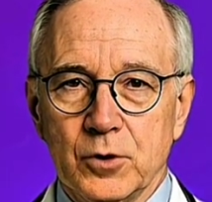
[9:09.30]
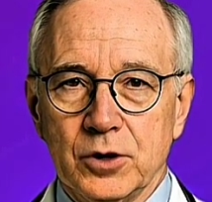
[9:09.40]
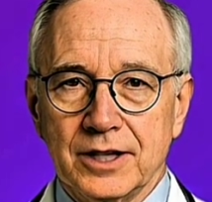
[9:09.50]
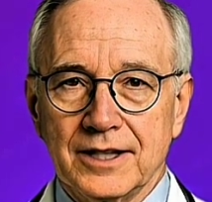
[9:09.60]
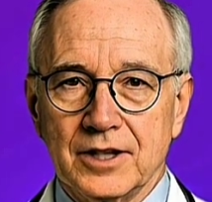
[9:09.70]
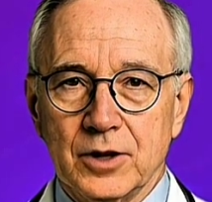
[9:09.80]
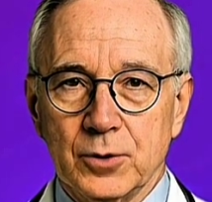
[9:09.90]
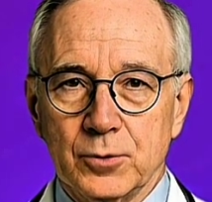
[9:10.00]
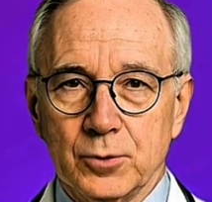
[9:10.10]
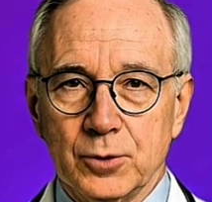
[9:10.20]
For
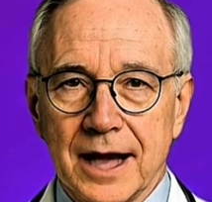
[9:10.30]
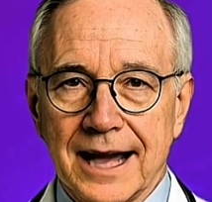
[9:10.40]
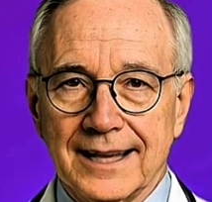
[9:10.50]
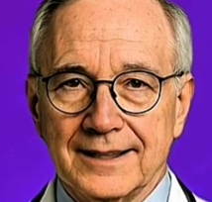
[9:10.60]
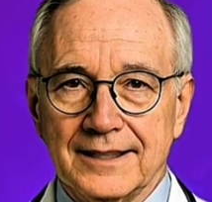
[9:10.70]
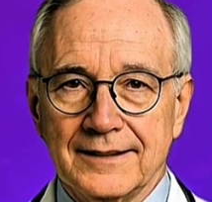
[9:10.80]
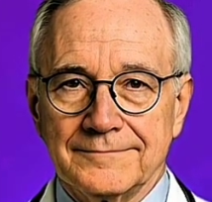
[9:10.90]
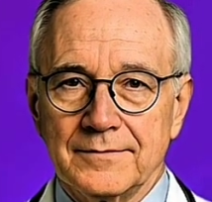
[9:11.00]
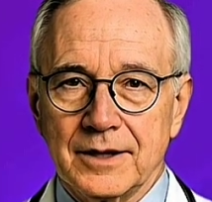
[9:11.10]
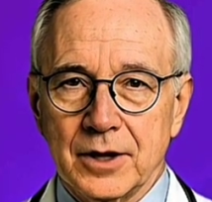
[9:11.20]
seniors, this issue is more
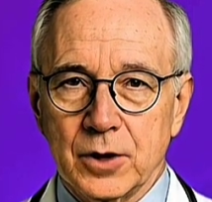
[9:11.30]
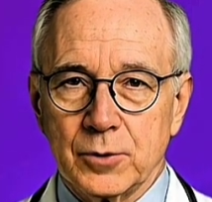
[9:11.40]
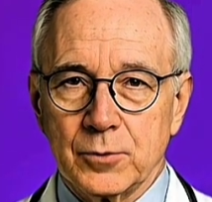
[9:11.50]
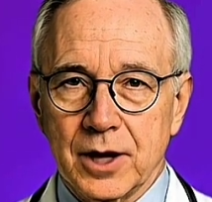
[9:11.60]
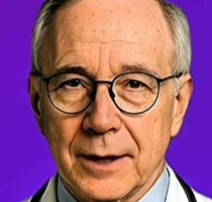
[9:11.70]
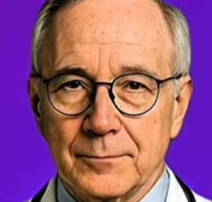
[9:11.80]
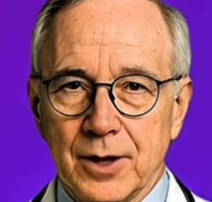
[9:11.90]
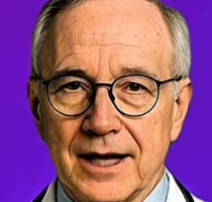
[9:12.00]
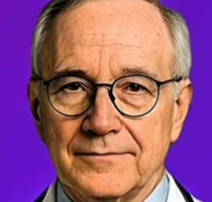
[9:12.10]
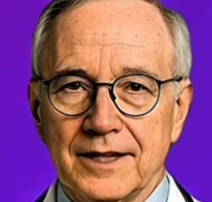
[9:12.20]
severe.
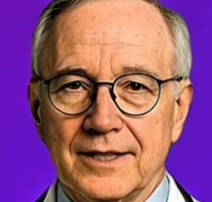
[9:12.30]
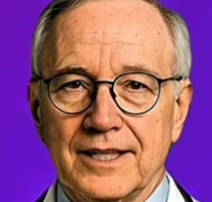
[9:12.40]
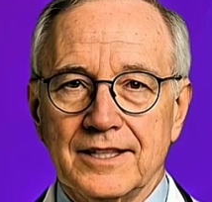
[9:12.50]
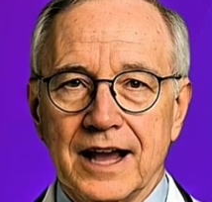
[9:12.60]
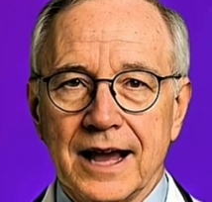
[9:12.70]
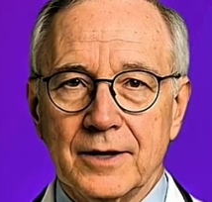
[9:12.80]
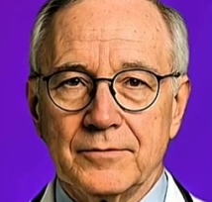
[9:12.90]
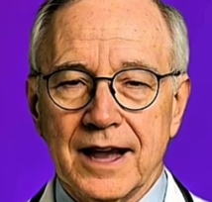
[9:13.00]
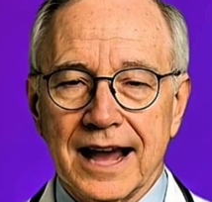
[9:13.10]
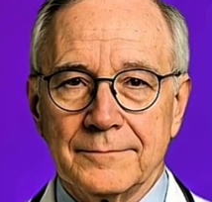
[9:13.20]
As you age,
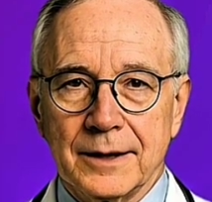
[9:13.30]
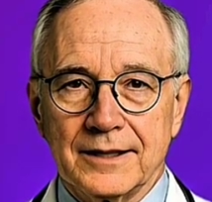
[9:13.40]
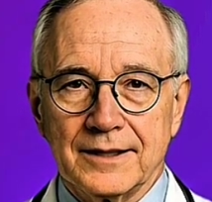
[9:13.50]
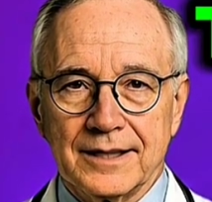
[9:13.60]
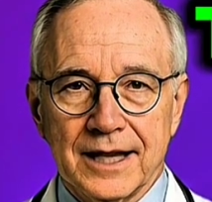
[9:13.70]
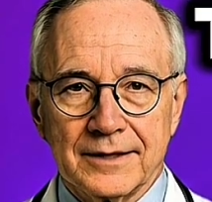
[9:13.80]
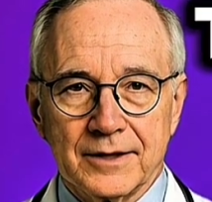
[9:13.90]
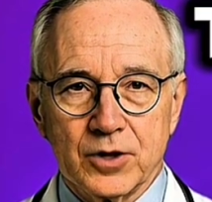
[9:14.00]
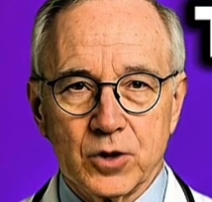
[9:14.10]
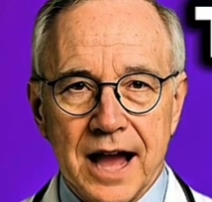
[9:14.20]
your ability to
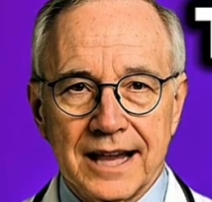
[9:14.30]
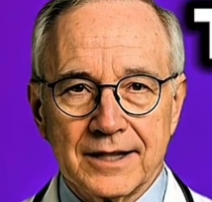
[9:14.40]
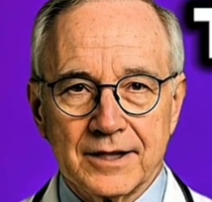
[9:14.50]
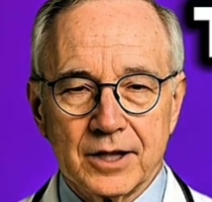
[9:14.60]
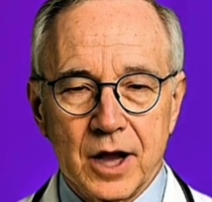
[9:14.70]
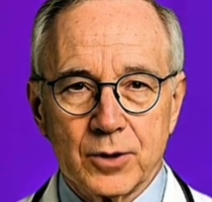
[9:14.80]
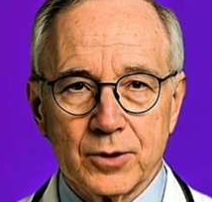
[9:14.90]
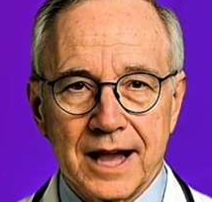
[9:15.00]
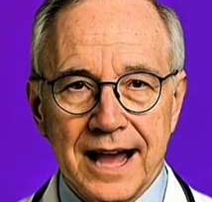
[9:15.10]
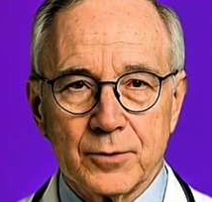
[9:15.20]
regulate blood sugar
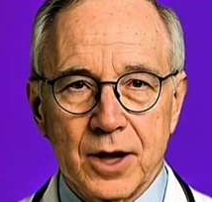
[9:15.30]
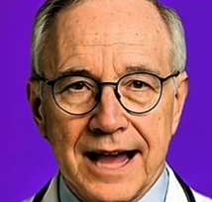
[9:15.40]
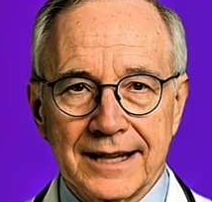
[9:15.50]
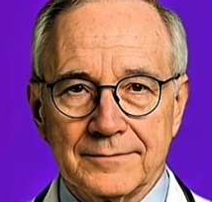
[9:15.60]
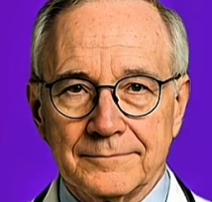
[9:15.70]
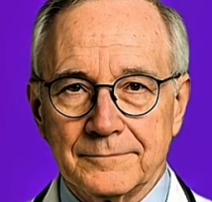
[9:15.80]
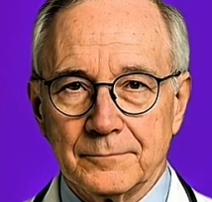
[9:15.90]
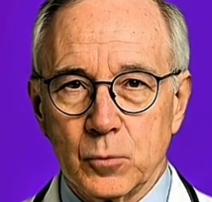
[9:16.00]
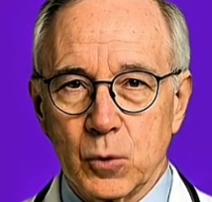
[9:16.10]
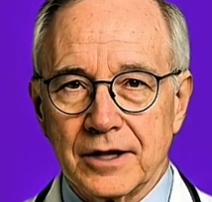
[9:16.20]
decreases
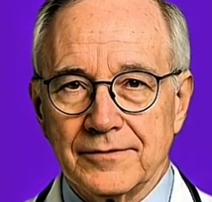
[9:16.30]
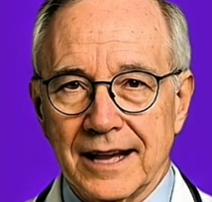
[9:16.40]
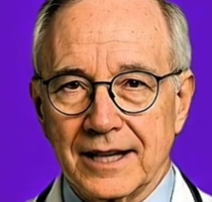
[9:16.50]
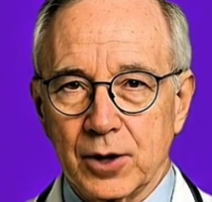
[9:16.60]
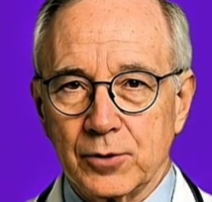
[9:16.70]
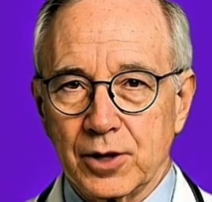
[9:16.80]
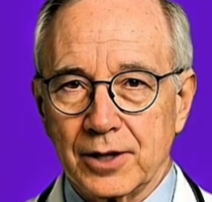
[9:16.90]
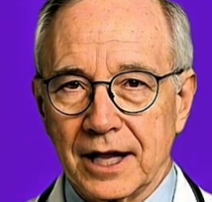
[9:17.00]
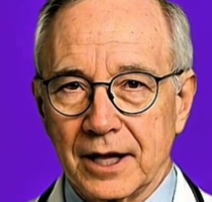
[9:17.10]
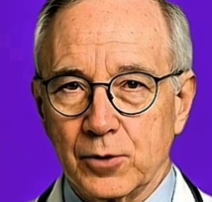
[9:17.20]
naturally, and even
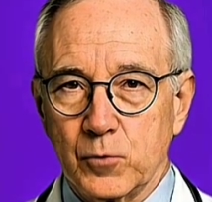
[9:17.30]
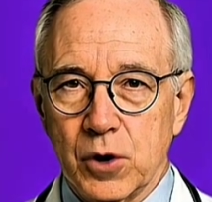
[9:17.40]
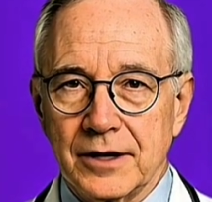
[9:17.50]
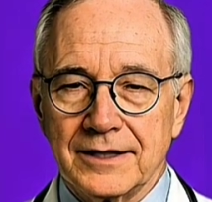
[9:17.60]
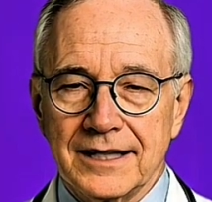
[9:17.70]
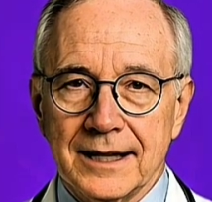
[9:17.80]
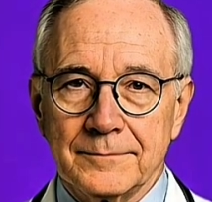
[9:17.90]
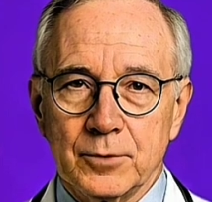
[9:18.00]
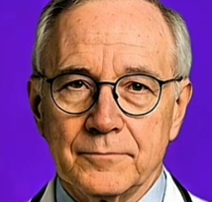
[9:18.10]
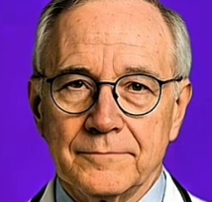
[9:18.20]
moderate sugar
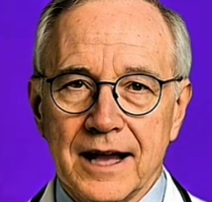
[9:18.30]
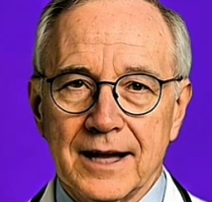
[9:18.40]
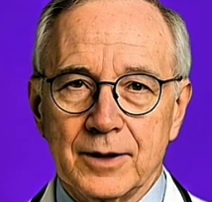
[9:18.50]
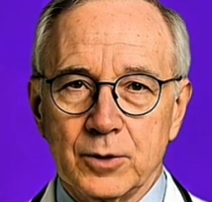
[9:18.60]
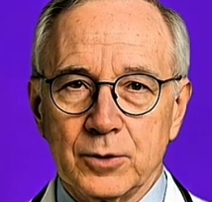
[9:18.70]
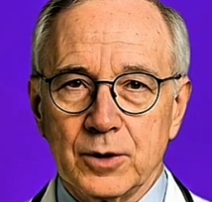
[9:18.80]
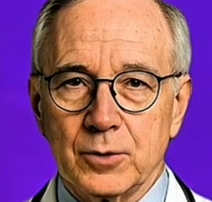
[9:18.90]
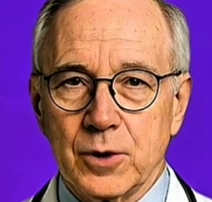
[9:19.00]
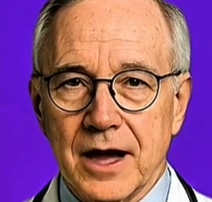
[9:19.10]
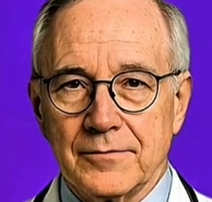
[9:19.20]
intake can cause
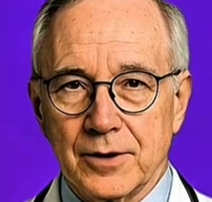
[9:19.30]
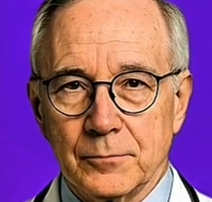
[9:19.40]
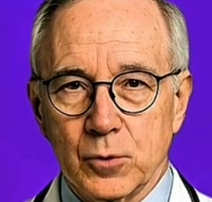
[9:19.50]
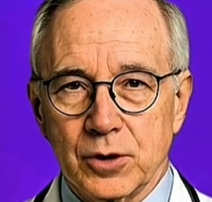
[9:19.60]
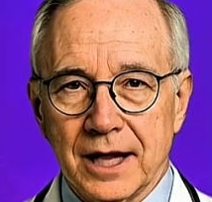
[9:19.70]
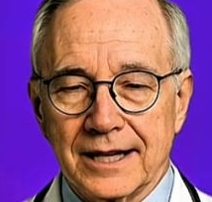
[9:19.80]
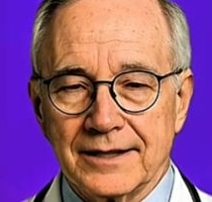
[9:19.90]
big swings.